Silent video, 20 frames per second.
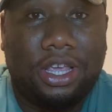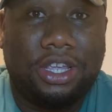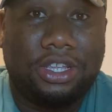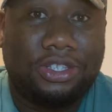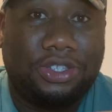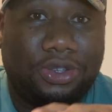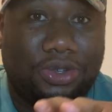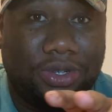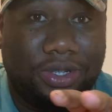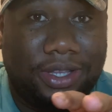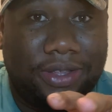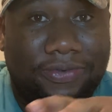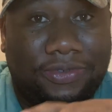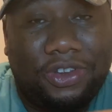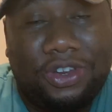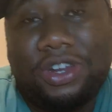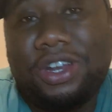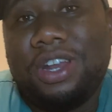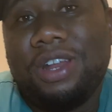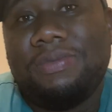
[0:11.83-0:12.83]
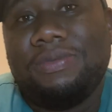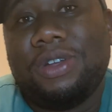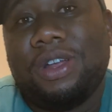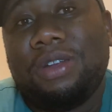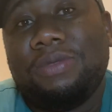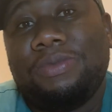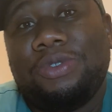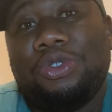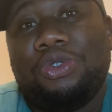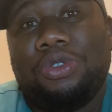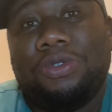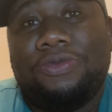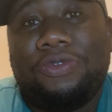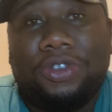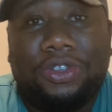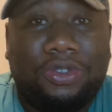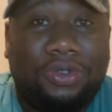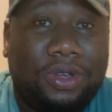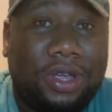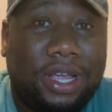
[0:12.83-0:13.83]
So the video that I'm gonna be doing
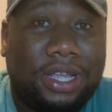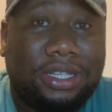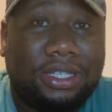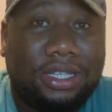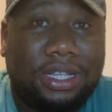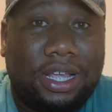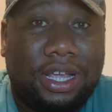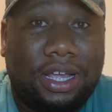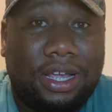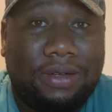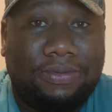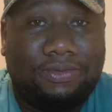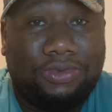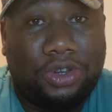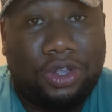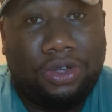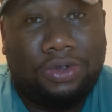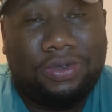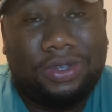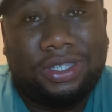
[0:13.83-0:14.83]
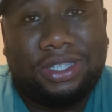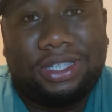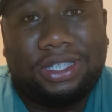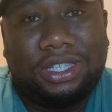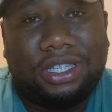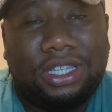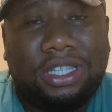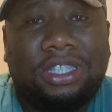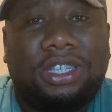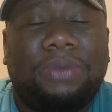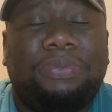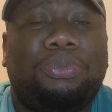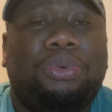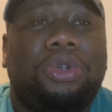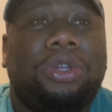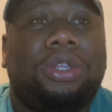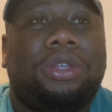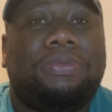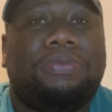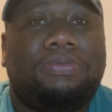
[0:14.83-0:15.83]
for you guys now, it's a
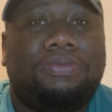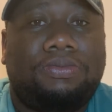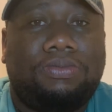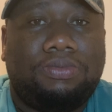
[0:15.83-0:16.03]
pretty